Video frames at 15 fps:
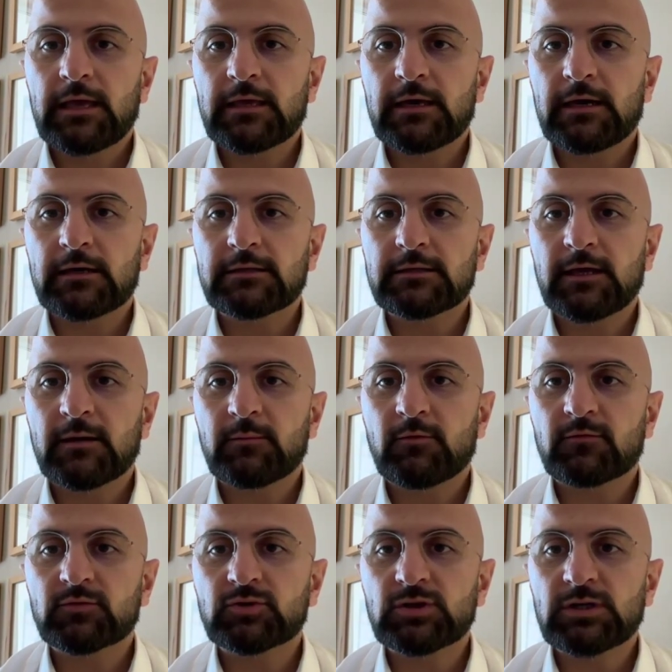AI
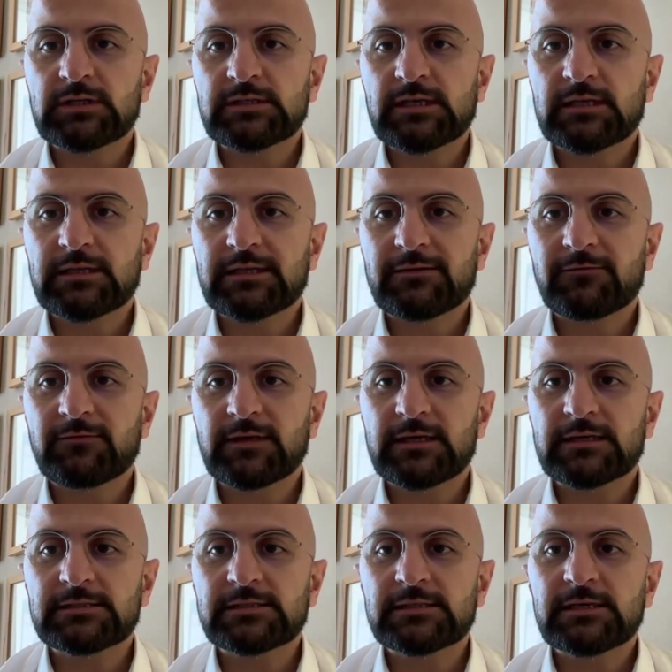type of threats? And if
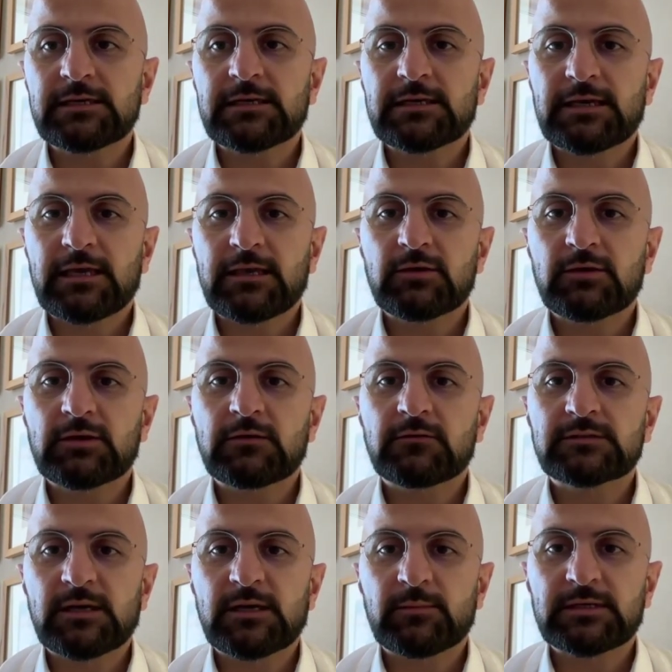yes, can you
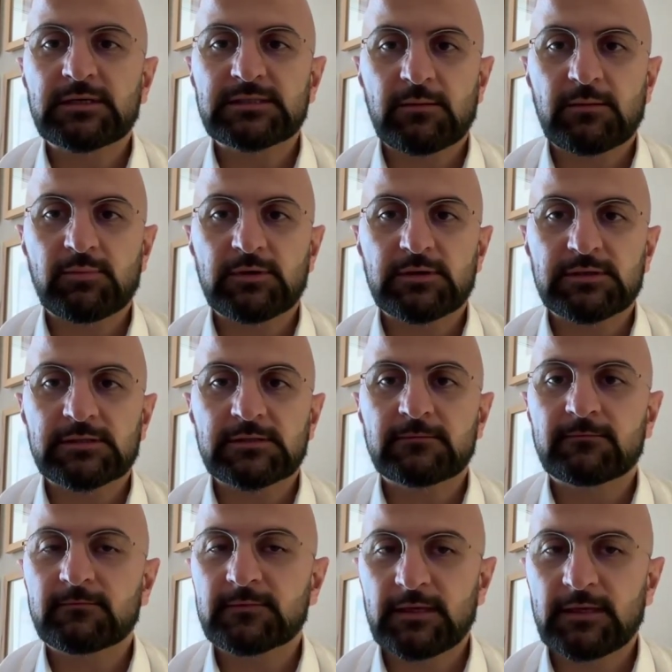give some examples?
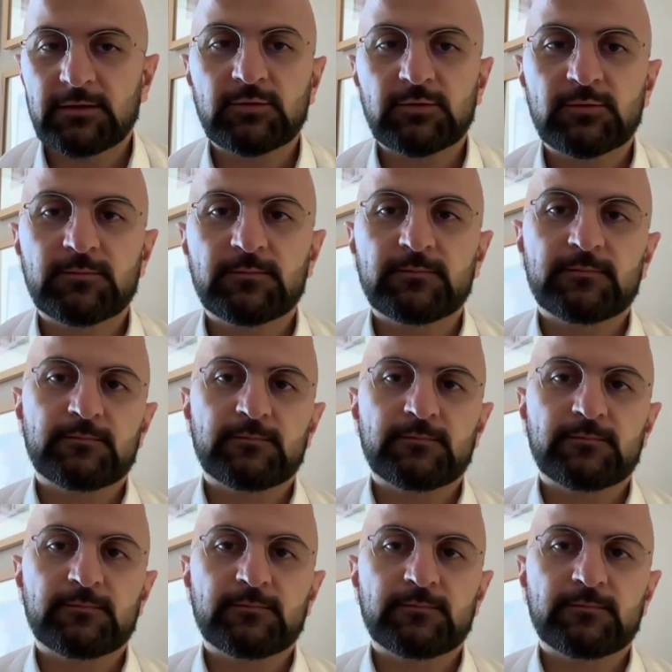Thank you.